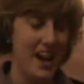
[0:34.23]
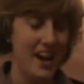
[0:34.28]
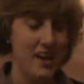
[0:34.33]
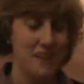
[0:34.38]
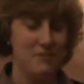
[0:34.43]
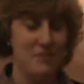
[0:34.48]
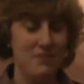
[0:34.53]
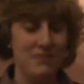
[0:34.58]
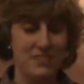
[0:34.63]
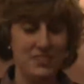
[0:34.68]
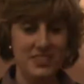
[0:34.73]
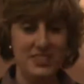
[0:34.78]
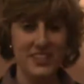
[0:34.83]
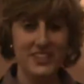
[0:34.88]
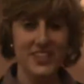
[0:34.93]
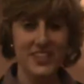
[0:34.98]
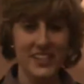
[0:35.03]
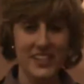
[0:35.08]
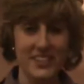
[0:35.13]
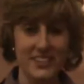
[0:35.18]
I'm a
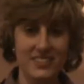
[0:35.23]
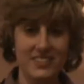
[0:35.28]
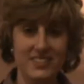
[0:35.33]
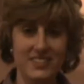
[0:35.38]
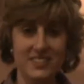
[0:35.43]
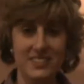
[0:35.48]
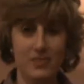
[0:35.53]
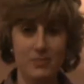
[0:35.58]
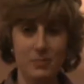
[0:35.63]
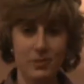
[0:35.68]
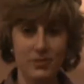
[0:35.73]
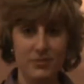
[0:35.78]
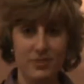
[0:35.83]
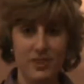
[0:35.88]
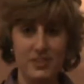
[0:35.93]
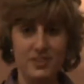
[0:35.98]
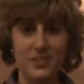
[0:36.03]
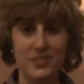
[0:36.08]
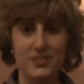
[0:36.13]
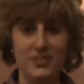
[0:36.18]
visiting assistant
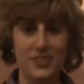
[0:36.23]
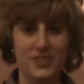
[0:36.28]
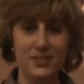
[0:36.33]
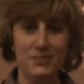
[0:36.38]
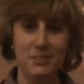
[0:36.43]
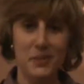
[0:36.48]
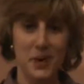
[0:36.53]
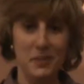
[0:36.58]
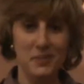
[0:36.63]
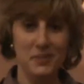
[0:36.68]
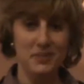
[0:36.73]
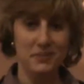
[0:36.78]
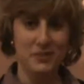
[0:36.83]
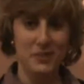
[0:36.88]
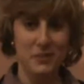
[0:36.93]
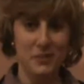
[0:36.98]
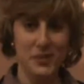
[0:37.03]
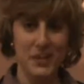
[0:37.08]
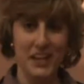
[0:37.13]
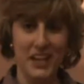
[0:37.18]
professor in the Department of
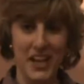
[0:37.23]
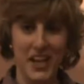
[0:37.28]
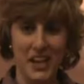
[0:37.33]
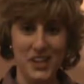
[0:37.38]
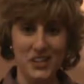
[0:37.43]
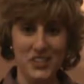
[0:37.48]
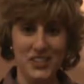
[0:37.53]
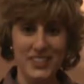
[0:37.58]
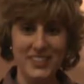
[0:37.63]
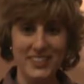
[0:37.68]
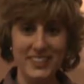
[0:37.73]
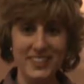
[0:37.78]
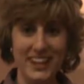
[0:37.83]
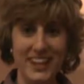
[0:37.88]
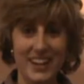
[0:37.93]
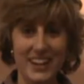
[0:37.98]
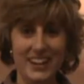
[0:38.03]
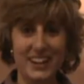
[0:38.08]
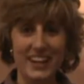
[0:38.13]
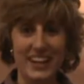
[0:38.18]

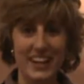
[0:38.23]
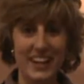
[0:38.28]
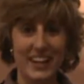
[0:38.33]
Communication,